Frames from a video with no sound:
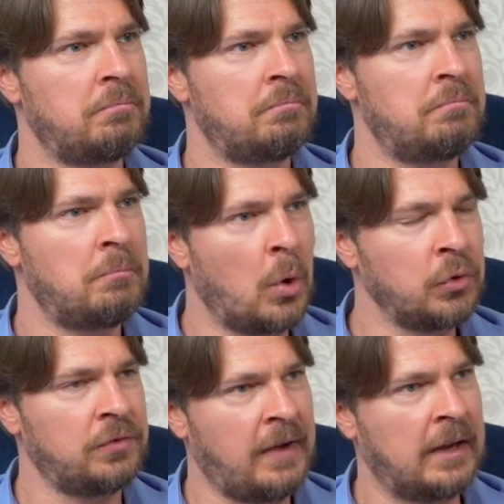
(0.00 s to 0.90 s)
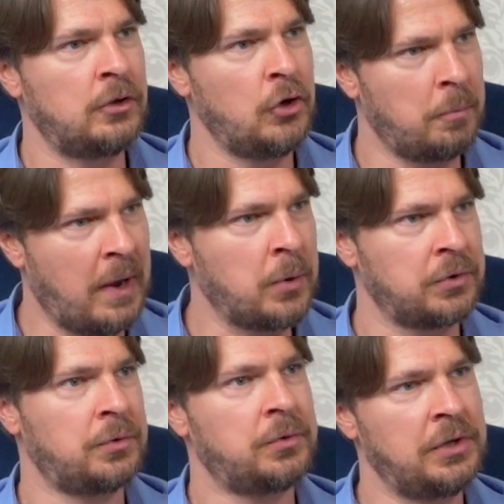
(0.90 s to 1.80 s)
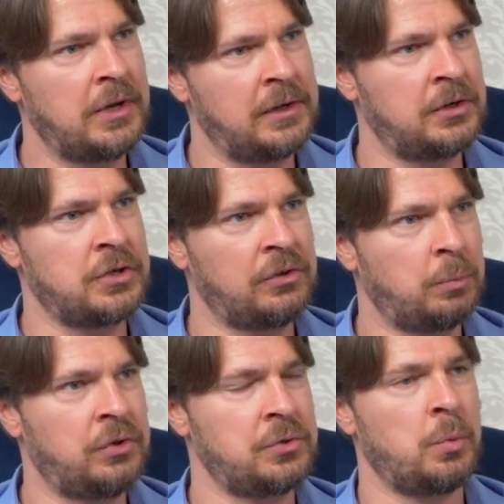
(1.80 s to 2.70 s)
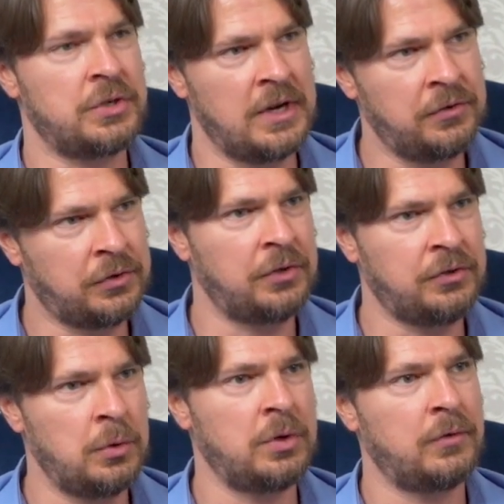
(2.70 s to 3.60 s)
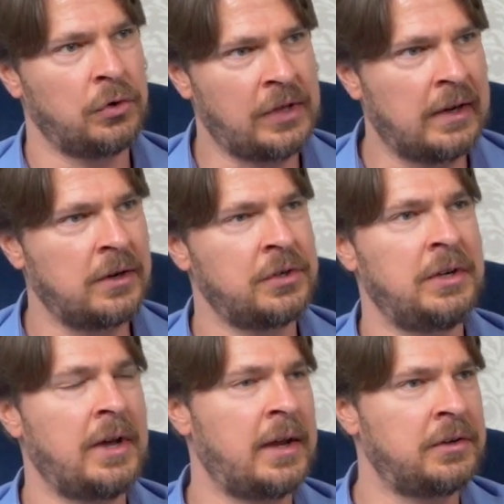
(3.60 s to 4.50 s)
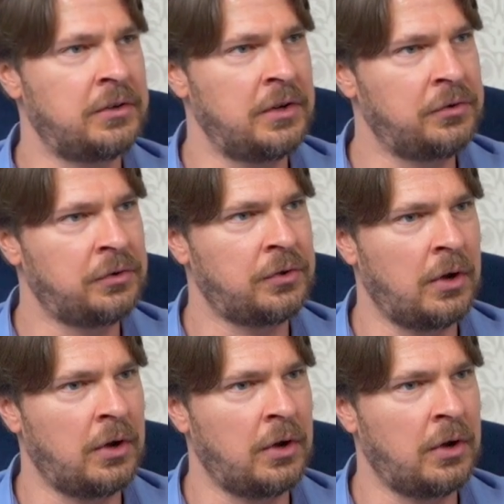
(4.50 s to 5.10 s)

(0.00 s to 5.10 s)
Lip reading: most value about the NHS, which is this universality and this